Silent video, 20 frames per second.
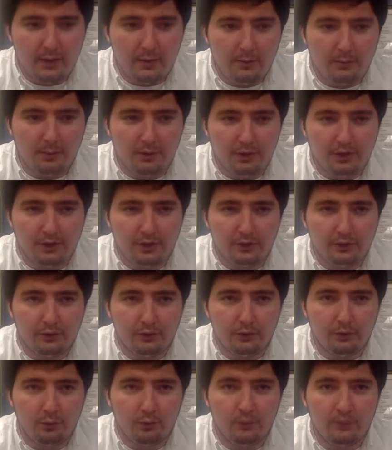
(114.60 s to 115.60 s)
But
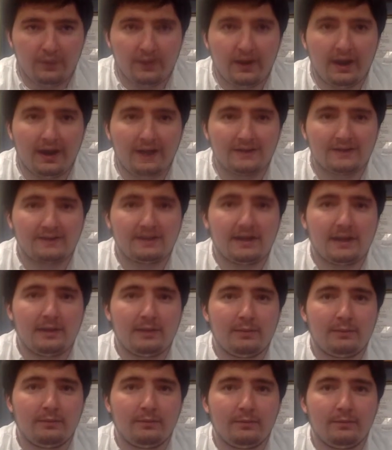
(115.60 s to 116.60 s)
when the Nazis
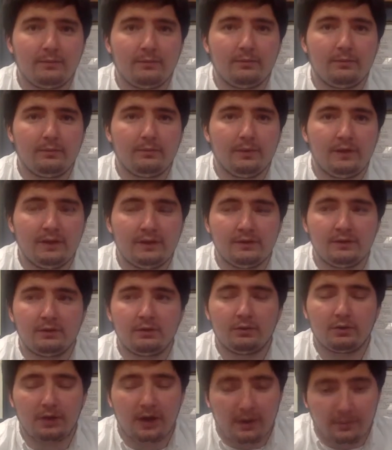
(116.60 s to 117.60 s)
came into
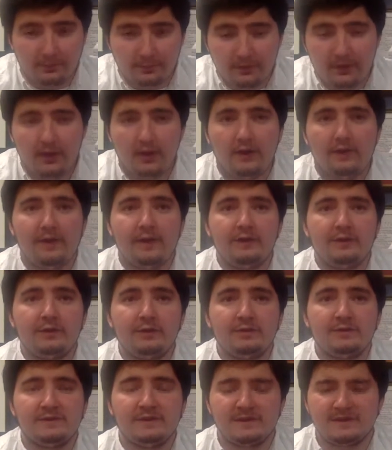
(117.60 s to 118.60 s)
Northiem, they
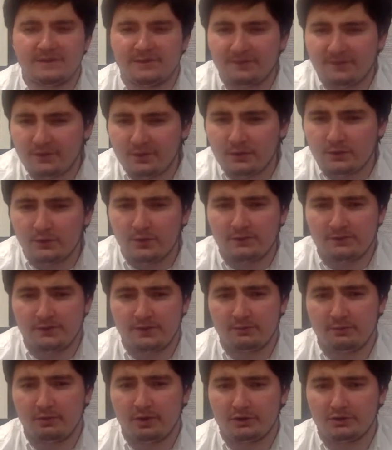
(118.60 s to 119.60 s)
used this fear of the
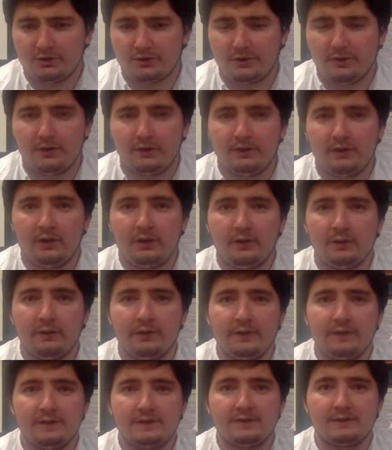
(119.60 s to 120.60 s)
depression, or
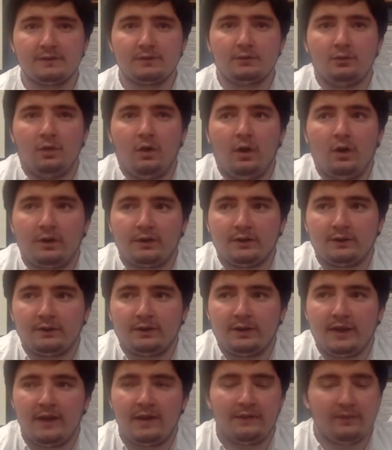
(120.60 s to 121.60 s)
this longing,
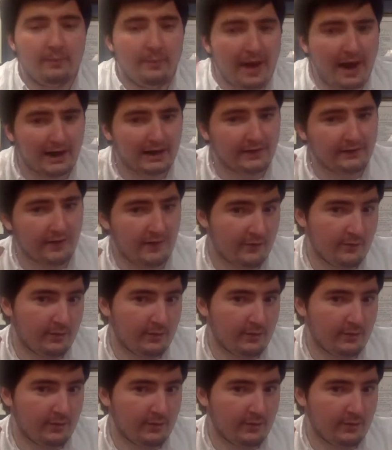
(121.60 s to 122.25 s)
like in the back of